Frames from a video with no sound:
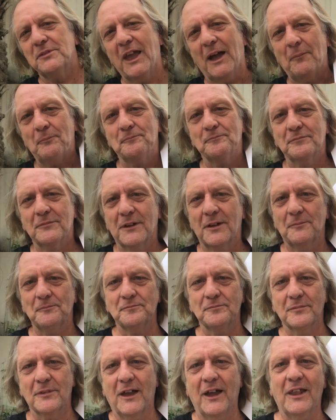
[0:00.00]
yeah,
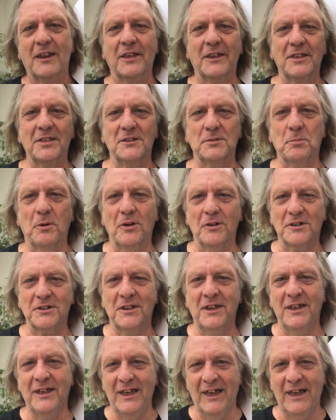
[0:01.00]
I like this box.